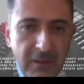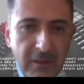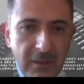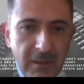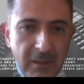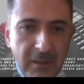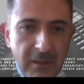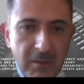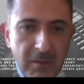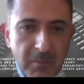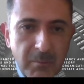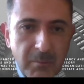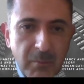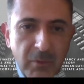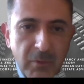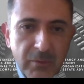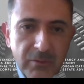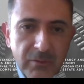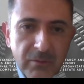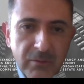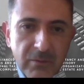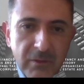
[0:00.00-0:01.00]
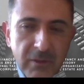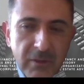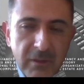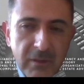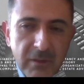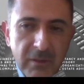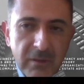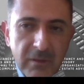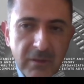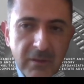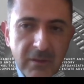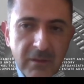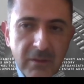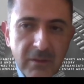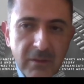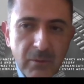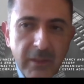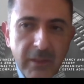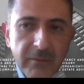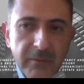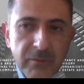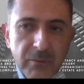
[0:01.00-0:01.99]
but we
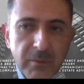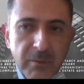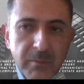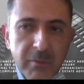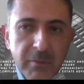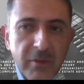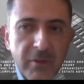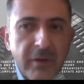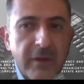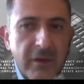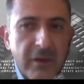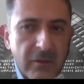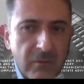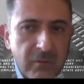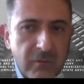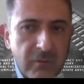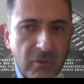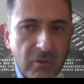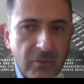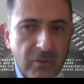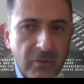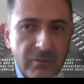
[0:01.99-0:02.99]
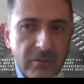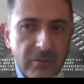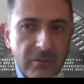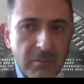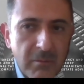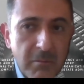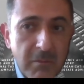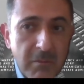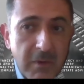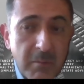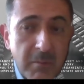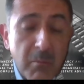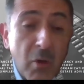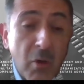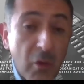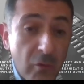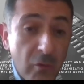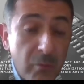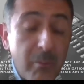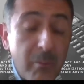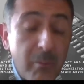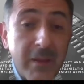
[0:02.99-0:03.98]
have to be very careful
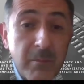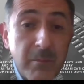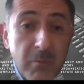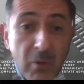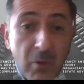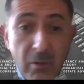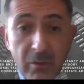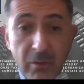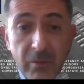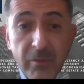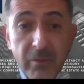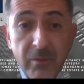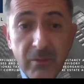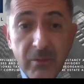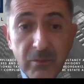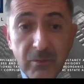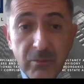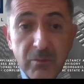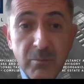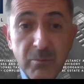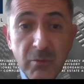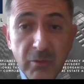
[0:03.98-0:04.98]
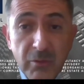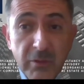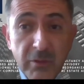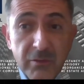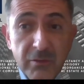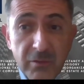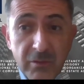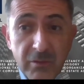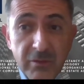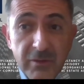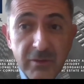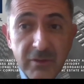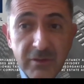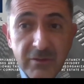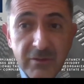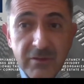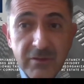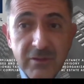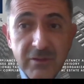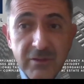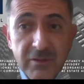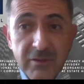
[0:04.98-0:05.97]
month by month to monitor
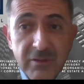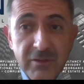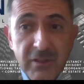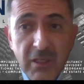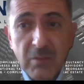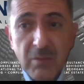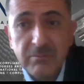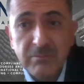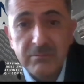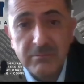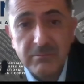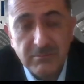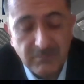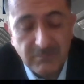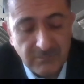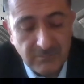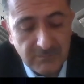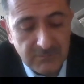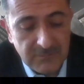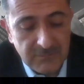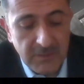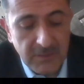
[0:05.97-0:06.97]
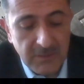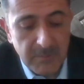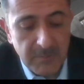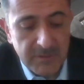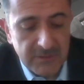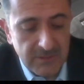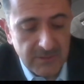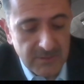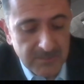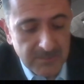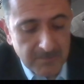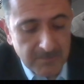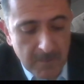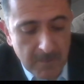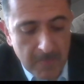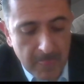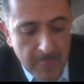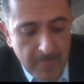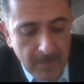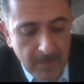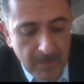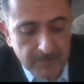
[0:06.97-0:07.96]
this income limit.
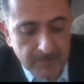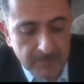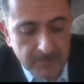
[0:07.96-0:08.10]
Okay.